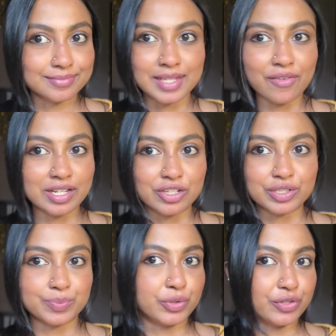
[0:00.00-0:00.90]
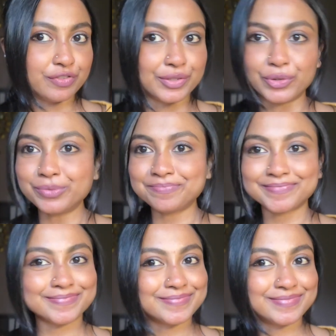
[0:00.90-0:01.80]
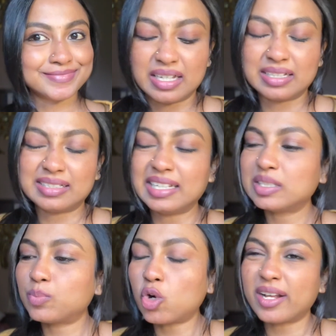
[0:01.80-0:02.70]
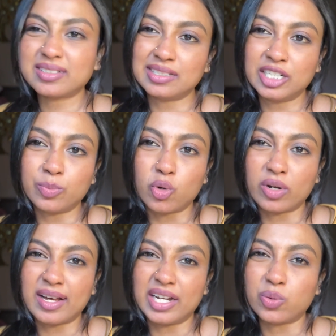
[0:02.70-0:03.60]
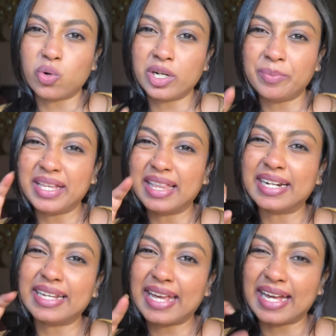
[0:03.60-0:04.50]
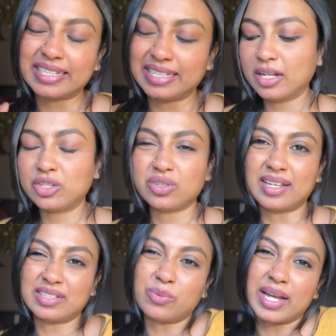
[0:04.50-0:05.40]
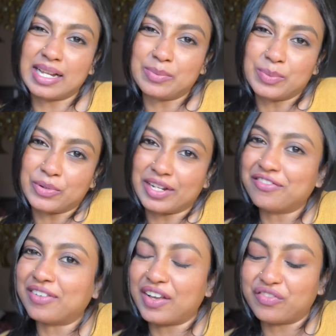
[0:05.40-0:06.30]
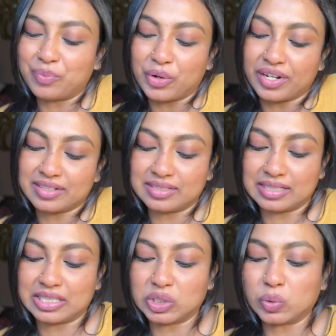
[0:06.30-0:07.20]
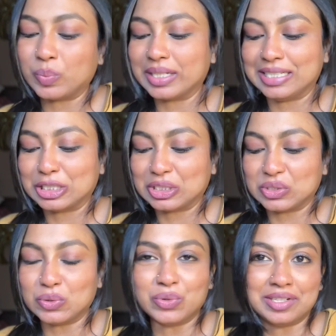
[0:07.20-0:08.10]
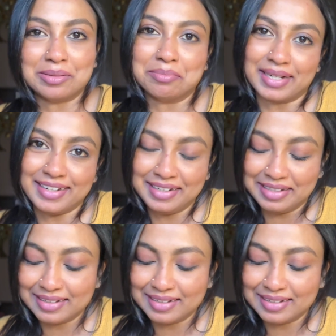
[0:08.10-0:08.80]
Now it looks beautiful, no? Six products in Tabota, it won't be that catchy. So that's why I'll be putting five products. So please don't mind.